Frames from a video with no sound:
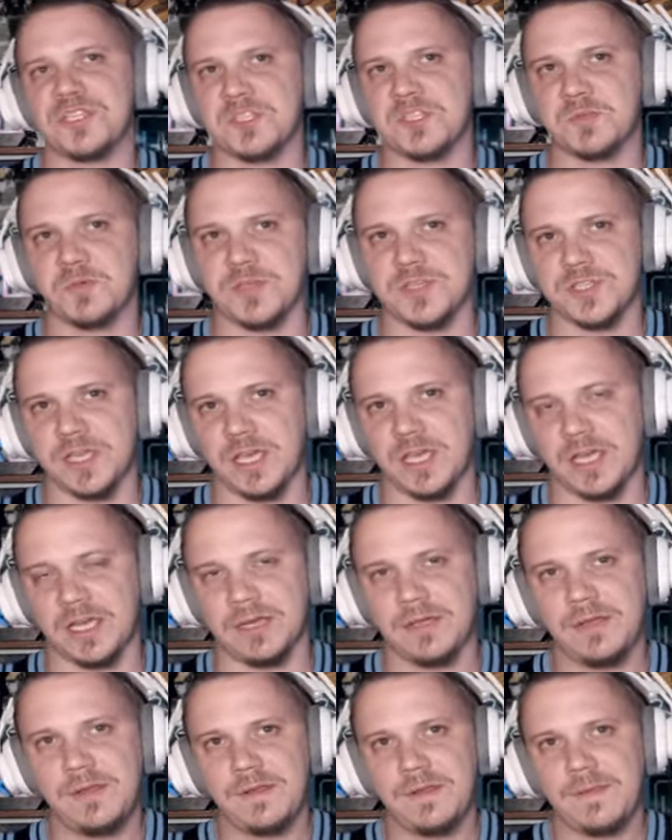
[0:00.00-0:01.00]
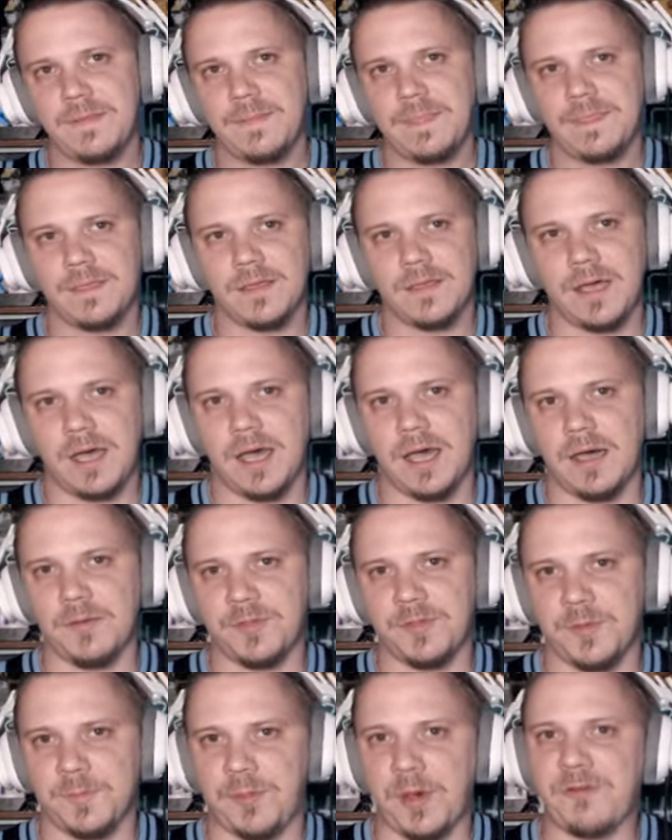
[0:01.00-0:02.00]
this was the
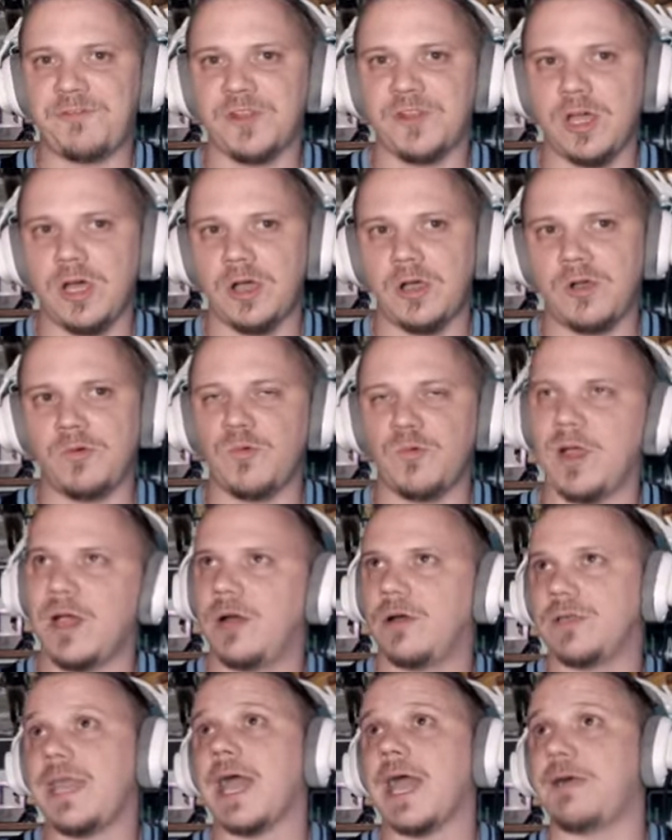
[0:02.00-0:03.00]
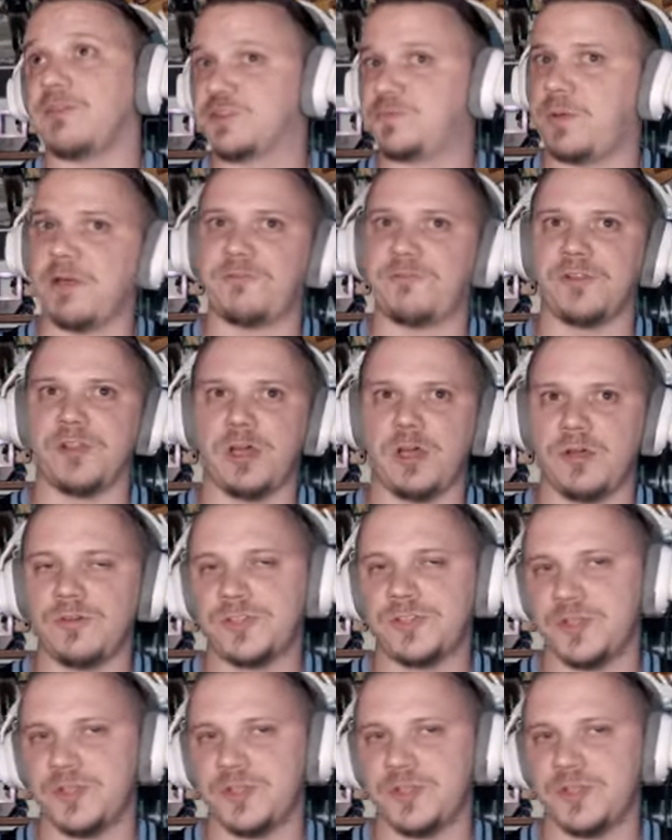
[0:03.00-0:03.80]
Buffalo. Well, yeah, it was Buffalo,